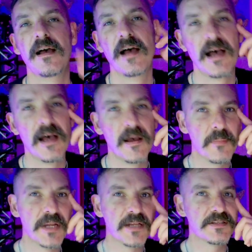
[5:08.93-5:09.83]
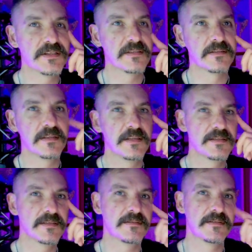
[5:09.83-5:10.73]
But it's
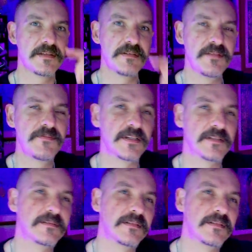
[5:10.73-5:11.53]
still different.